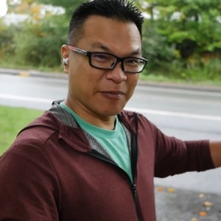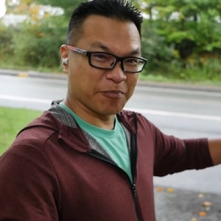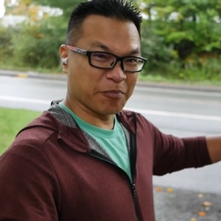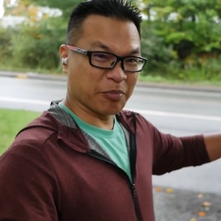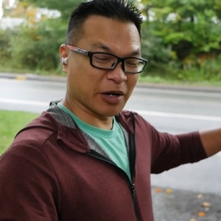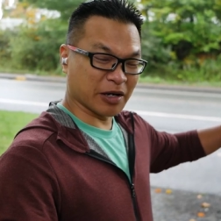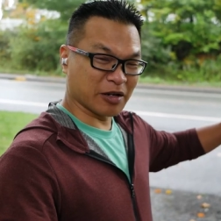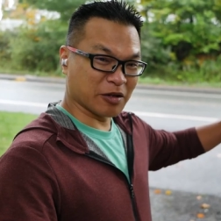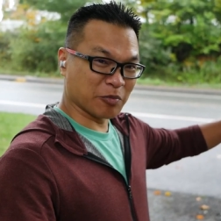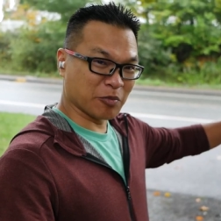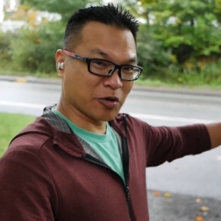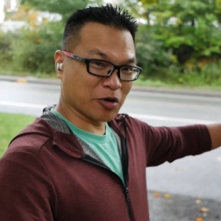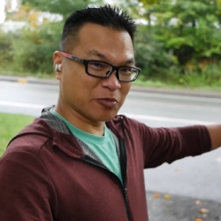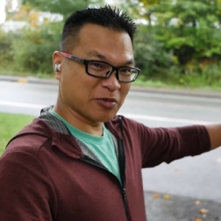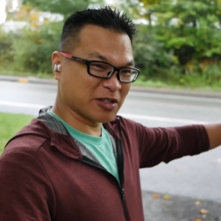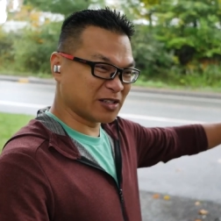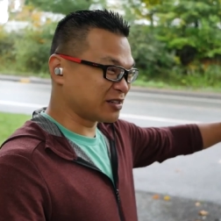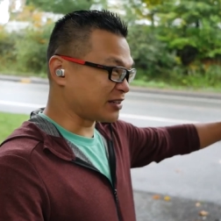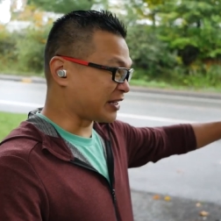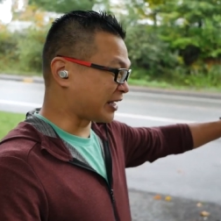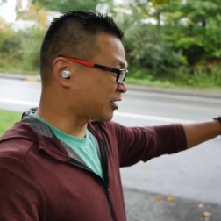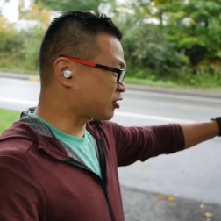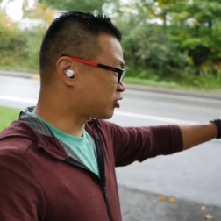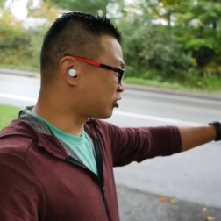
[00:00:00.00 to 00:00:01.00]
But the
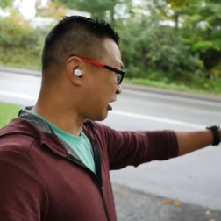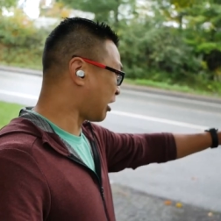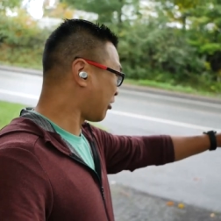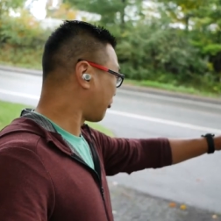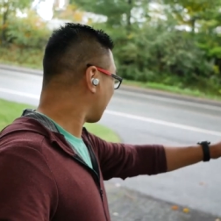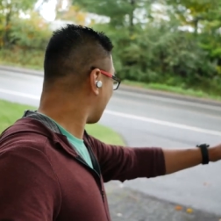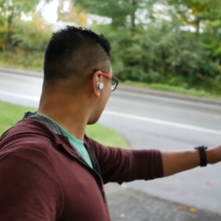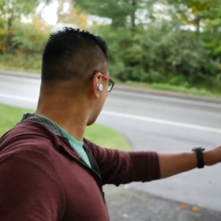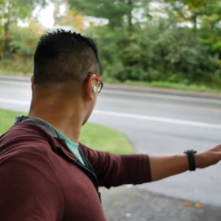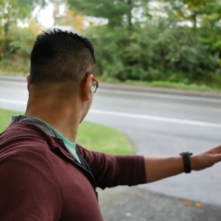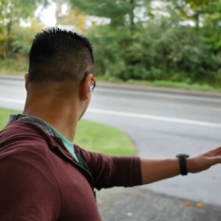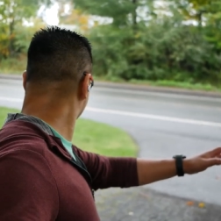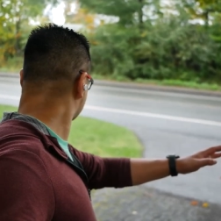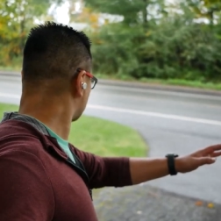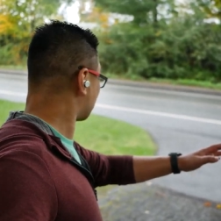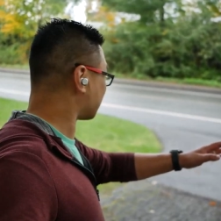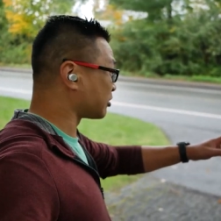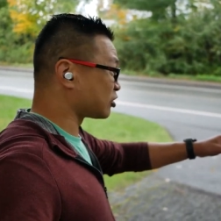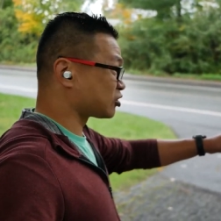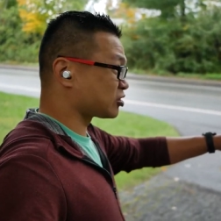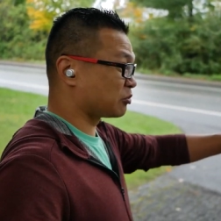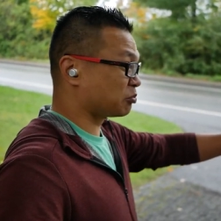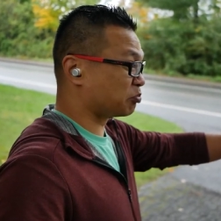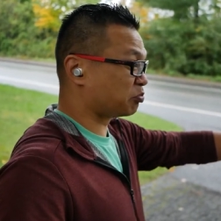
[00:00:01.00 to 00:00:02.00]
moment, like, traffic comes up,
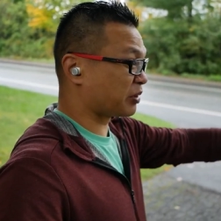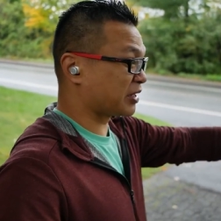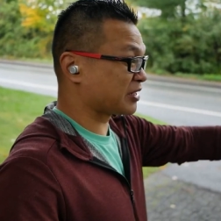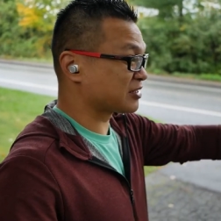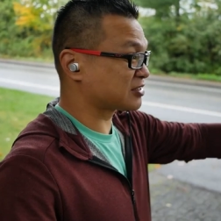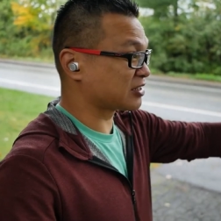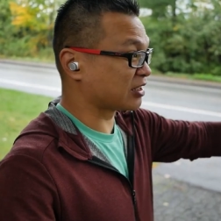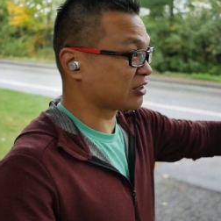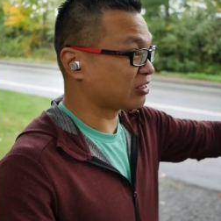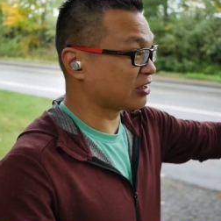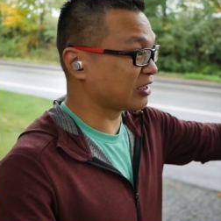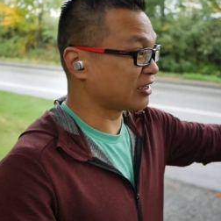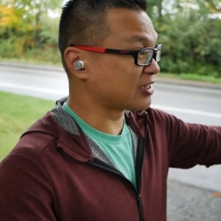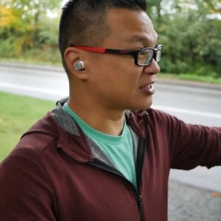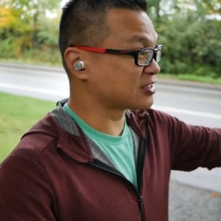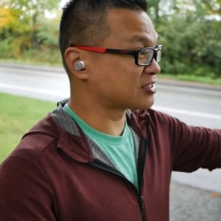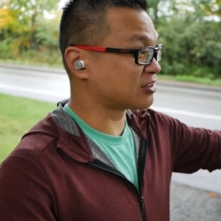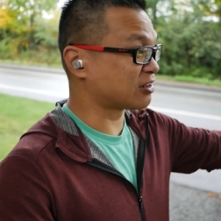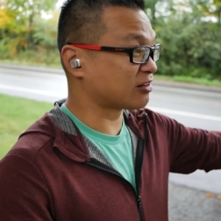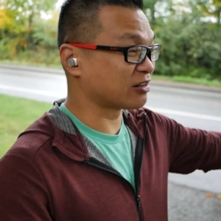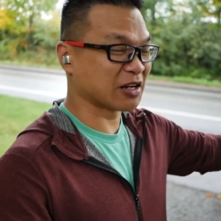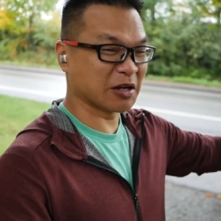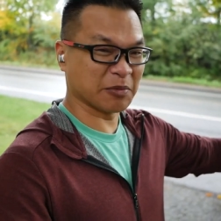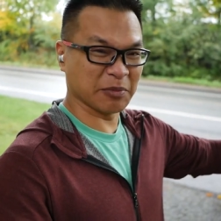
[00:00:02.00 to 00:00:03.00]
there's a bus I think I
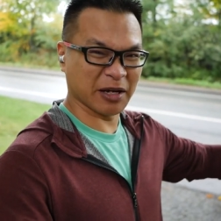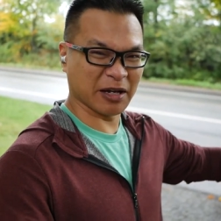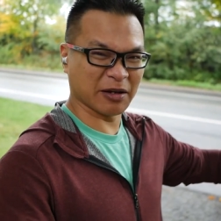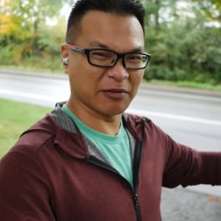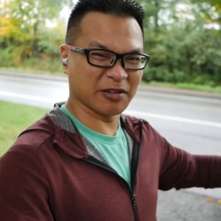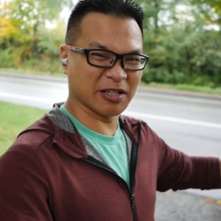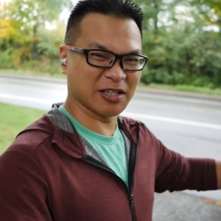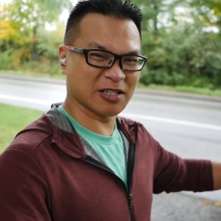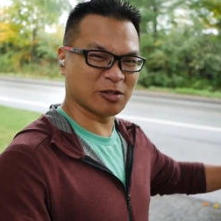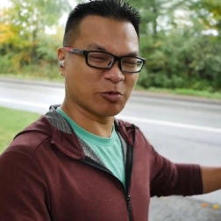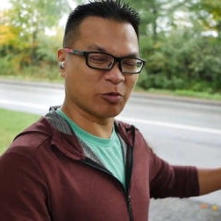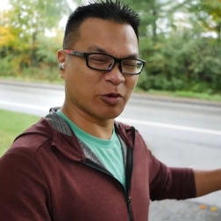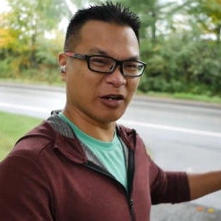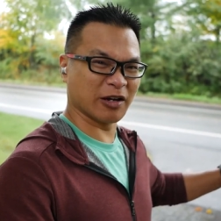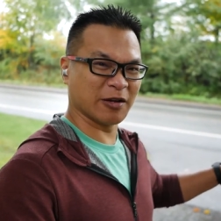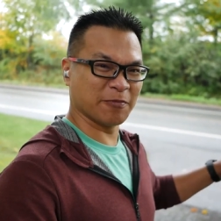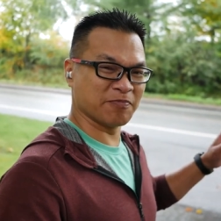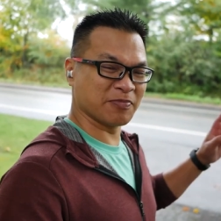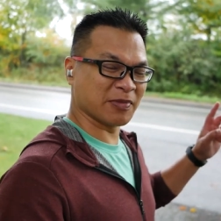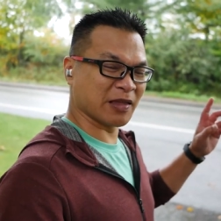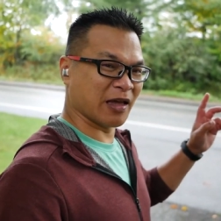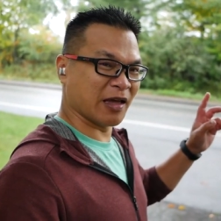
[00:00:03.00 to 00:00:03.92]
saw coming up this way.